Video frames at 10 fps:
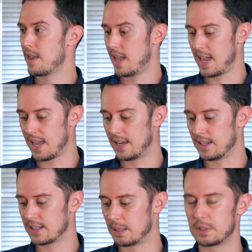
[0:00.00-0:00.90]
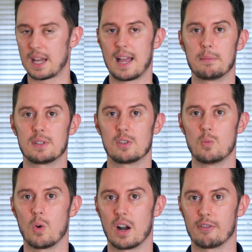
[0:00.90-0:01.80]
And sometimes you
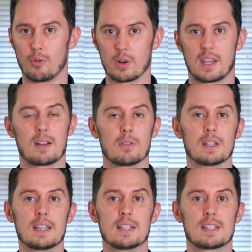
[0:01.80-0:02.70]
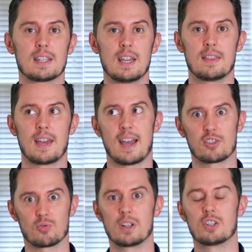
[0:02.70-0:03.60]
want a 4K release that
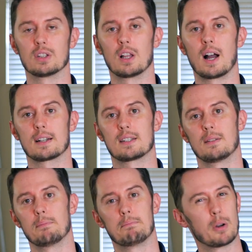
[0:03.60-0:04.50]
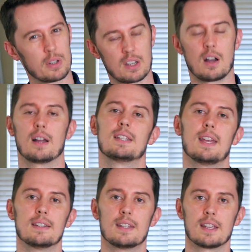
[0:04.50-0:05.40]
has region-locked bonus
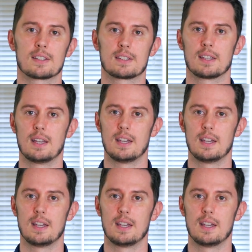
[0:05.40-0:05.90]
content discs.